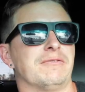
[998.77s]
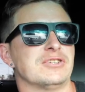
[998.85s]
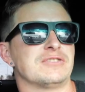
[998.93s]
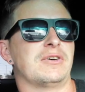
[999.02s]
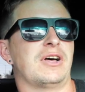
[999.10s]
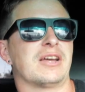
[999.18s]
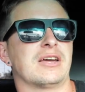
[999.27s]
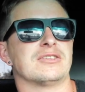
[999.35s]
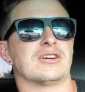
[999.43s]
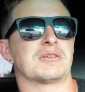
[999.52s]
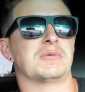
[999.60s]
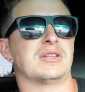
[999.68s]
first of all, I gotta
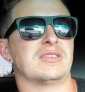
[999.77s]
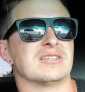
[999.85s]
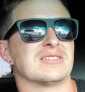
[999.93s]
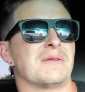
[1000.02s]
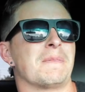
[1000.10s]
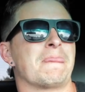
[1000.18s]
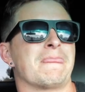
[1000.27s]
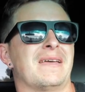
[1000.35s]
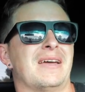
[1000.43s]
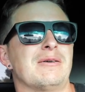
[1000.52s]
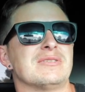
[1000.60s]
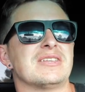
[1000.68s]
talk about this.
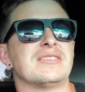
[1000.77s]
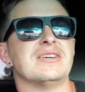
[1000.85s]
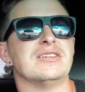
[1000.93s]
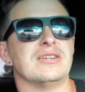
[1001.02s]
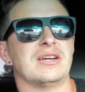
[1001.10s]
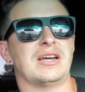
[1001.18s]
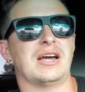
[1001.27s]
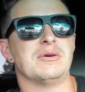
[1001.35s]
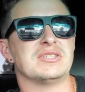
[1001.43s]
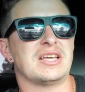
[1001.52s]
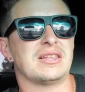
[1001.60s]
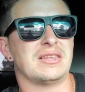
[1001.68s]
I was at
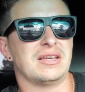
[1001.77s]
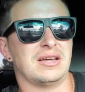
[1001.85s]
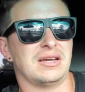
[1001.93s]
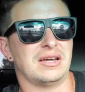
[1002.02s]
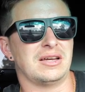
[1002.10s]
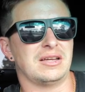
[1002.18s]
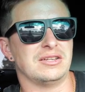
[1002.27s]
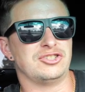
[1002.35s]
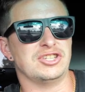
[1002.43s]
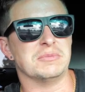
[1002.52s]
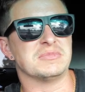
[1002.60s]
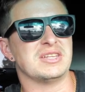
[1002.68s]
the
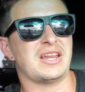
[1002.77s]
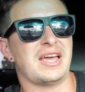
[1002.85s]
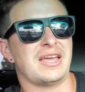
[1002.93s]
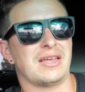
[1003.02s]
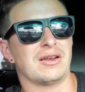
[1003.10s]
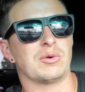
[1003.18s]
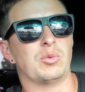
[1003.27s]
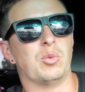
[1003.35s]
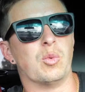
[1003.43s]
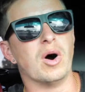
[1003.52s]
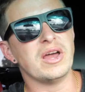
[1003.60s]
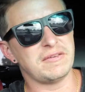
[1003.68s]
gym today, and
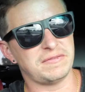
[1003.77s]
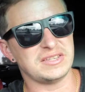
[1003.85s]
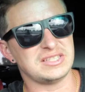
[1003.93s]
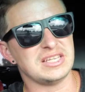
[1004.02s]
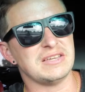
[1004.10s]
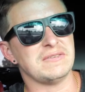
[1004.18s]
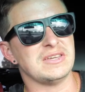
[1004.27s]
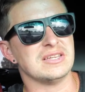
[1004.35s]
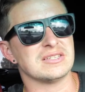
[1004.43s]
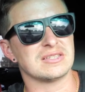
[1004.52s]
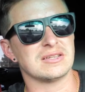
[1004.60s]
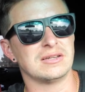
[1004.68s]
on one of the
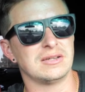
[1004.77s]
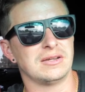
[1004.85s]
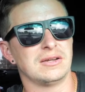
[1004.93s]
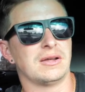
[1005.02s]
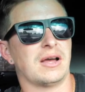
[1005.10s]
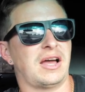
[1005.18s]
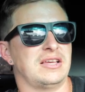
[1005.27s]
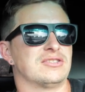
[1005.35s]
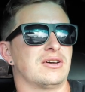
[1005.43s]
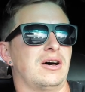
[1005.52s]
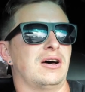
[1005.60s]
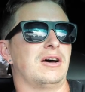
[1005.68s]
TVs, I
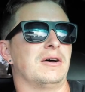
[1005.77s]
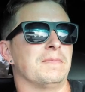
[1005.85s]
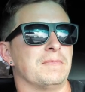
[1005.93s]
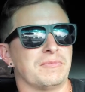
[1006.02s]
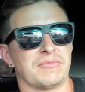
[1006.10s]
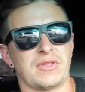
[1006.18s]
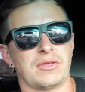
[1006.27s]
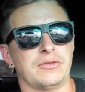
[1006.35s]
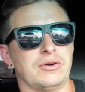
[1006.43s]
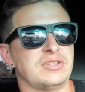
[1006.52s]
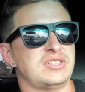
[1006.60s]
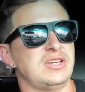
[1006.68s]
saw a
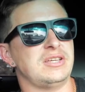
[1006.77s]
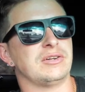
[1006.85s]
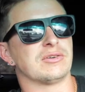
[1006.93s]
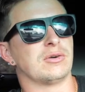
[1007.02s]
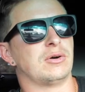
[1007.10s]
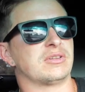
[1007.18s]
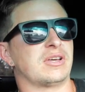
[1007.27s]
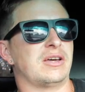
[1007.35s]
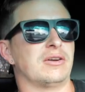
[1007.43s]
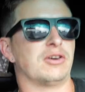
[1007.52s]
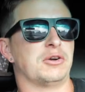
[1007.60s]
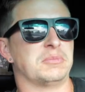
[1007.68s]
13-year-old
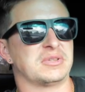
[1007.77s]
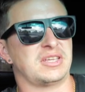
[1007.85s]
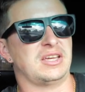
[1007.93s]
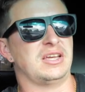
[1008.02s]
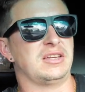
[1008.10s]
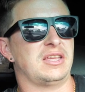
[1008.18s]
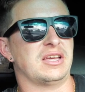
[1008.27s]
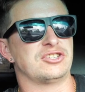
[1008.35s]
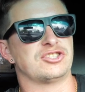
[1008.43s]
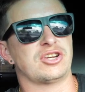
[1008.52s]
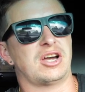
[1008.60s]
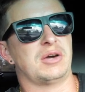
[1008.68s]
unarmed kid get
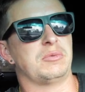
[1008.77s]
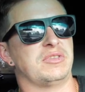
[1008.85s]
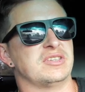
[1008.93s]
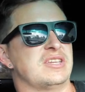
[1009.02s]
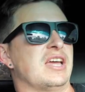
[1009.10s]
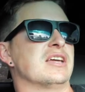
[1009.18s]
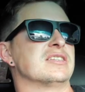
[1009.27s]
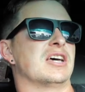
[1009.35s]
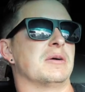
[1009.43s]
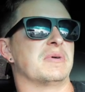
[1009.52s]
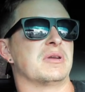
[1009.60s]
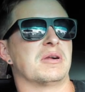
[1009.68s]
shot with his hands
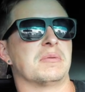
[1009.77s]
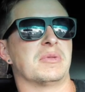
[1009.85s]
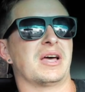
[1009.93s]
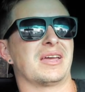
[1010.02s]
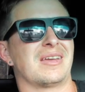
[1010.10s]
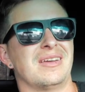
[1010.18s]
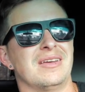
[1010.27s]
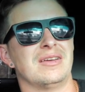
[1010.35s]
up, and I'm like,